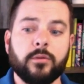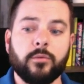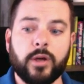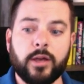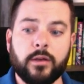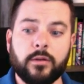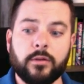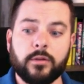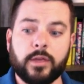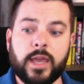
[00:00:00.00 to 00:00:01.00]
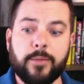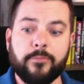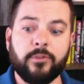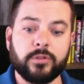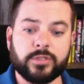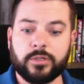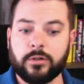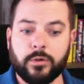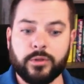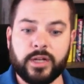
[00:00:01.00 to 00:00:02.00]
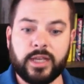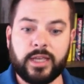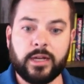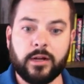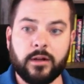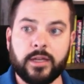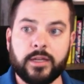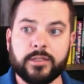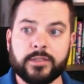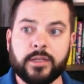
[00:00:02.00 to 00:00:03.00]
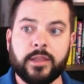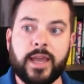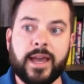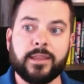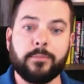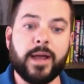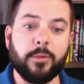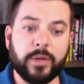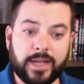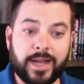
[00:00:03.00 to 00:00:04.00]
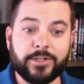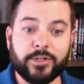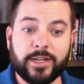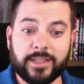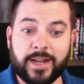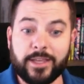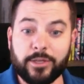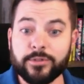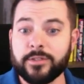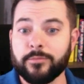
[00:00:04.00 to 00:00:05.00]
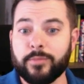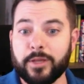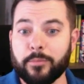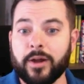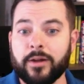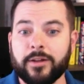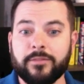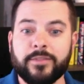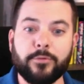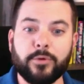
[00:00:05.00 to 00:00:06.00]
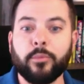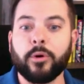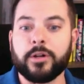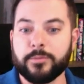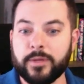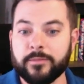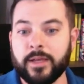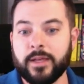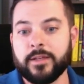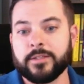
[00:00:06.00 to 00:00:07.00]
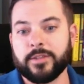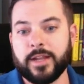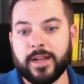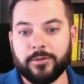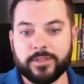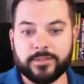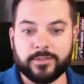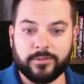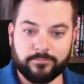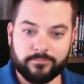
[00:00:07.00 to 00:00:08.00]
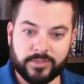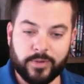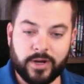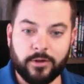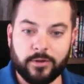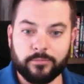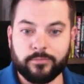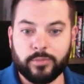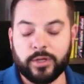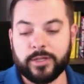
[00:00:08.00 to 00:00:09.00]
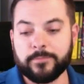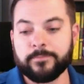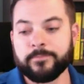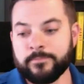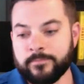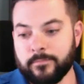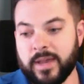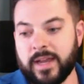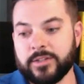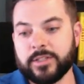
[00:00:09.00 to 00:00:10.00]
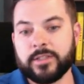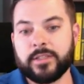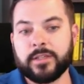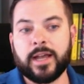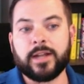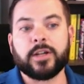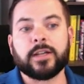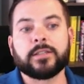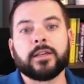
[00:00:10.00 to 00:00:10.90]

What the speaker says: what came full circle within a year is they had the biomed contract that I used to be a part of then report to me. So then I was a Sparrow employee managing the contract.